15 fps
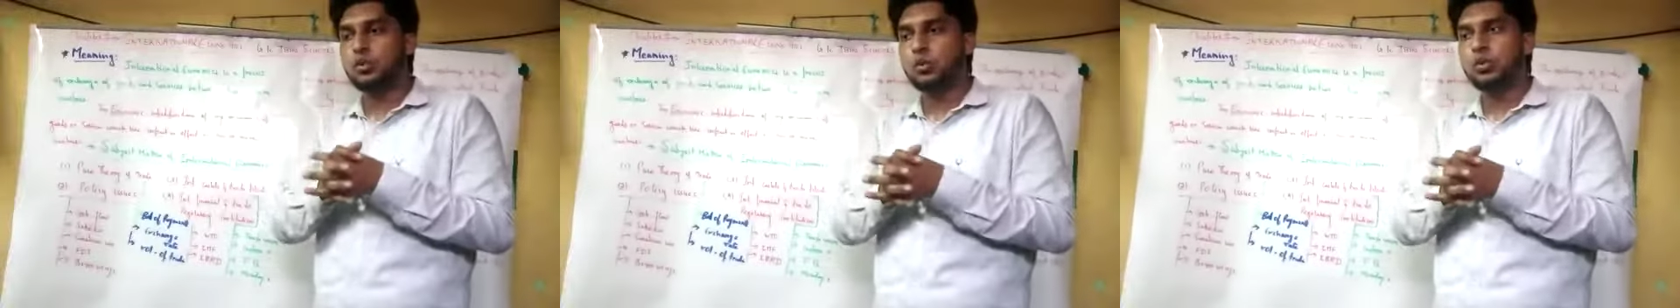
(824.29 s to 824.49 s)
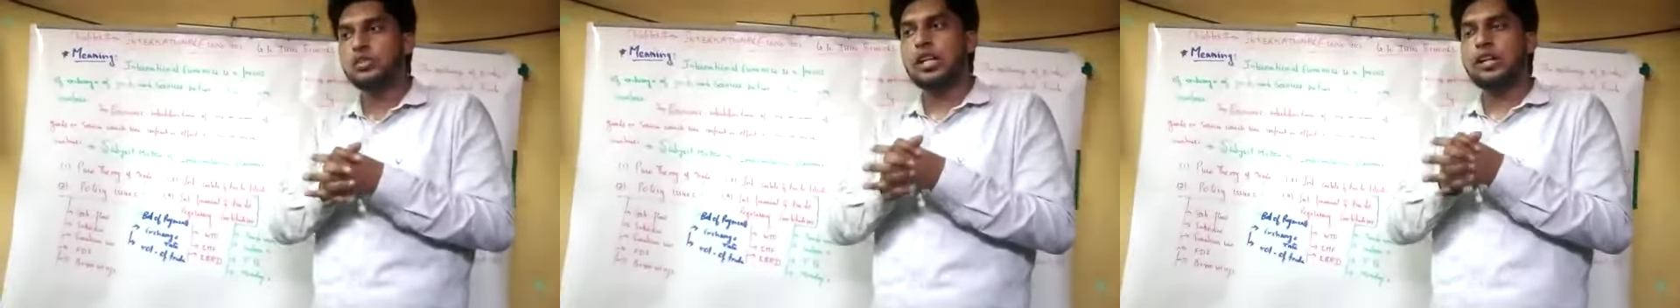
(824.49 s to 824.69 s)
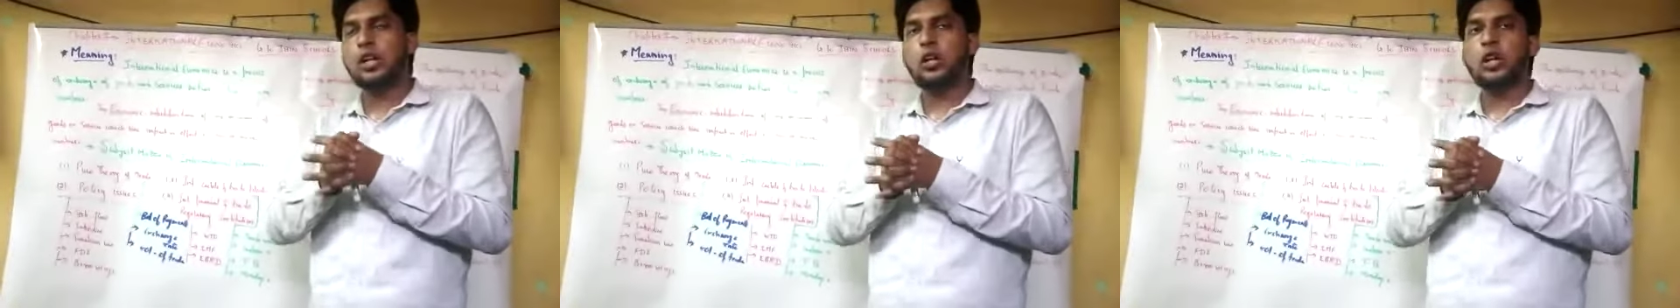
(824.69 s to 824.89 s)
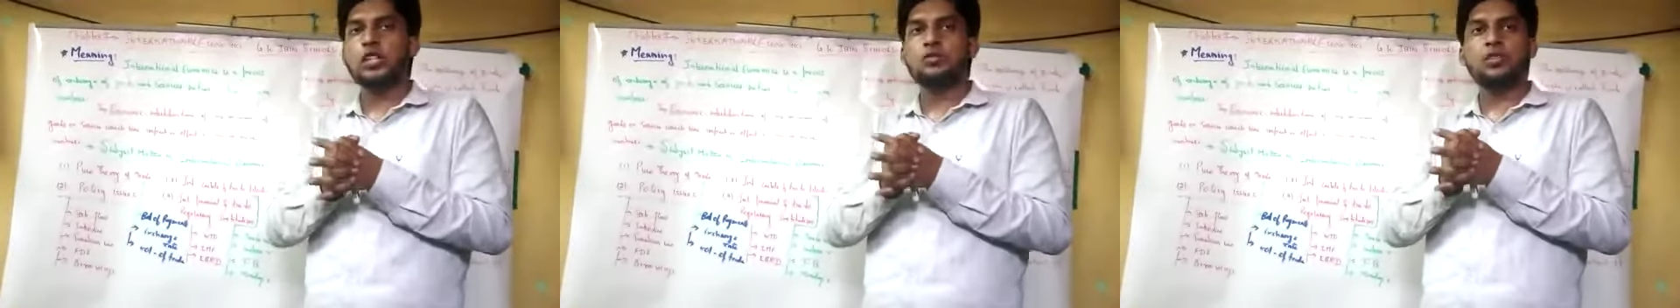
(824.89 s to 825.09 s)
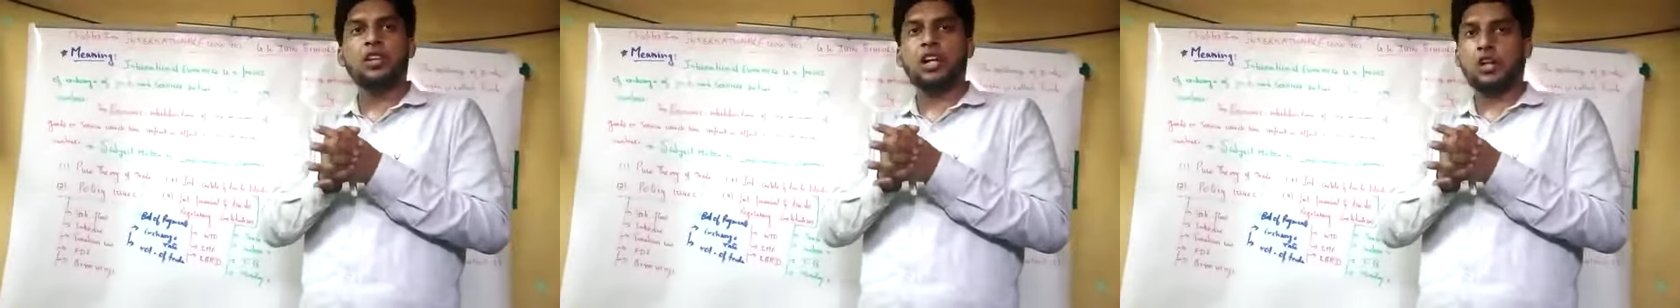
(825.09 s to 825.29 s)
rules and
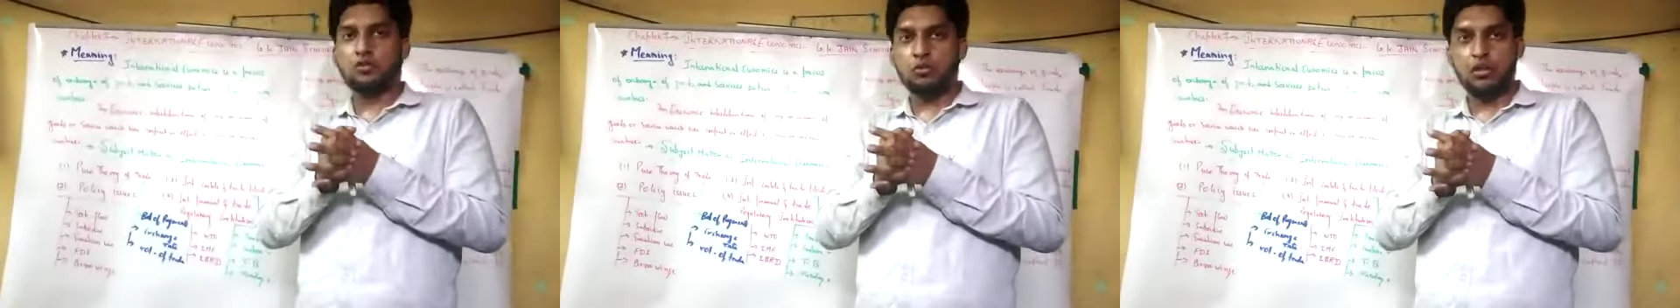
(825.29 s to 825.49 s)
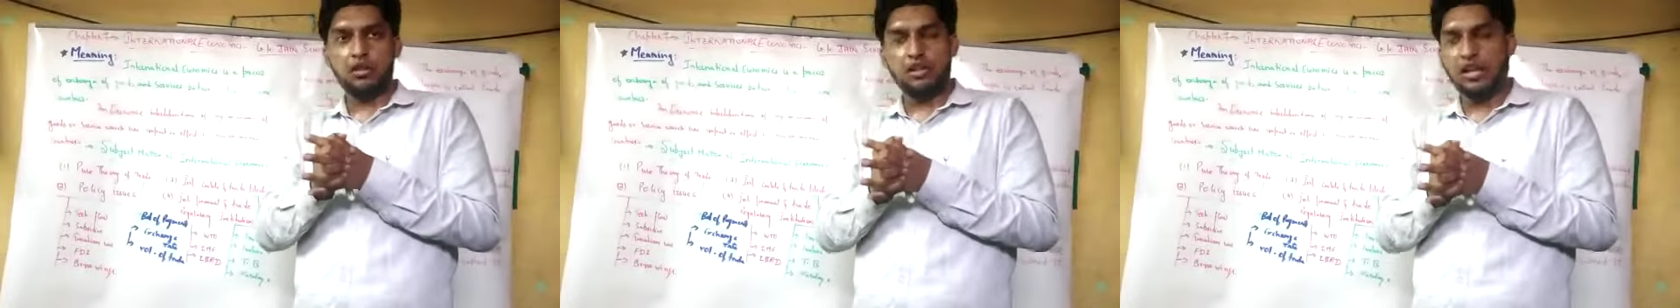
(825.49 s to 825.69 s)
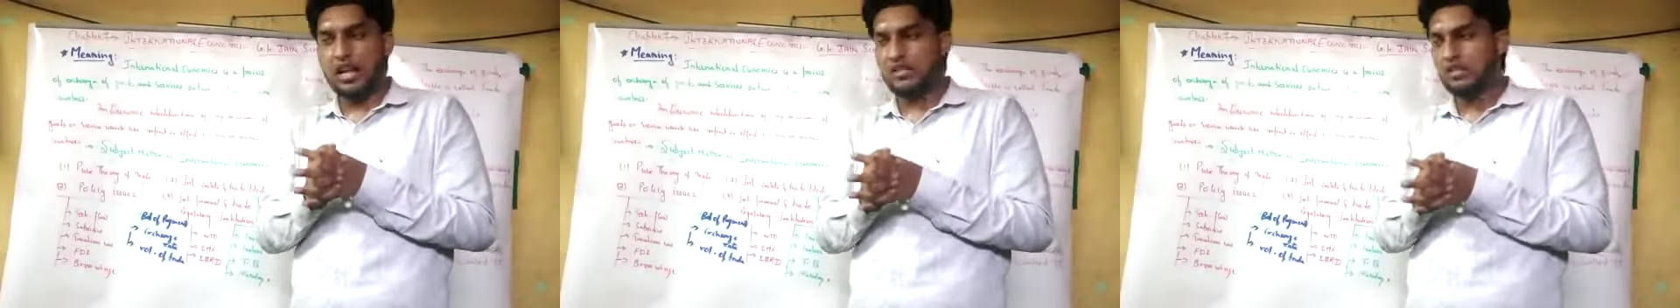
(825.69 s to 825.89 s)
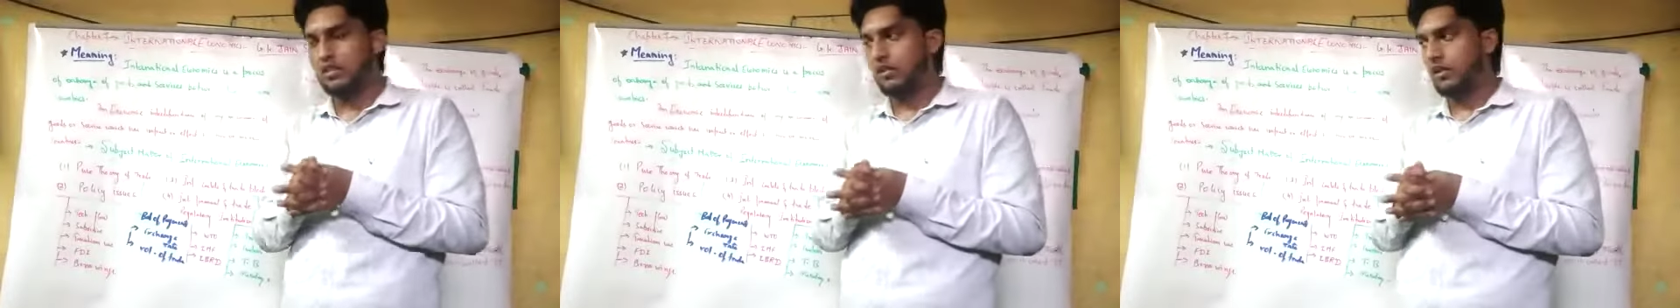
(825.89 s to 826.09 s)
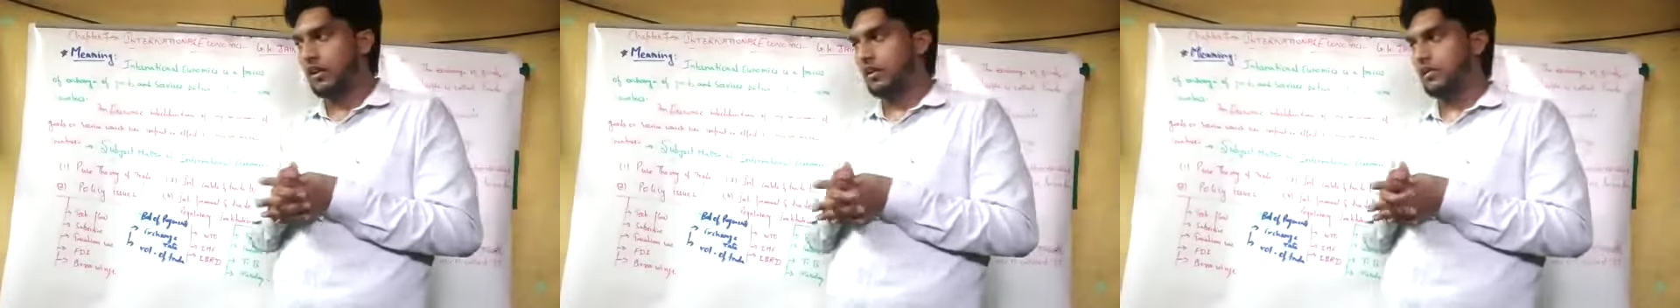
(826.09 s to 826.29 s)
regulations with regard to
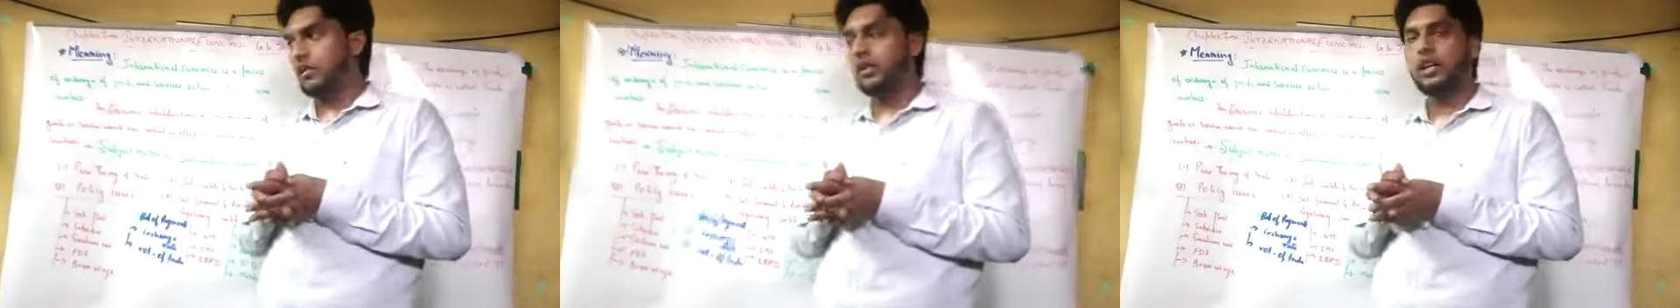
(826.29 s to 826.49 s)
international trade.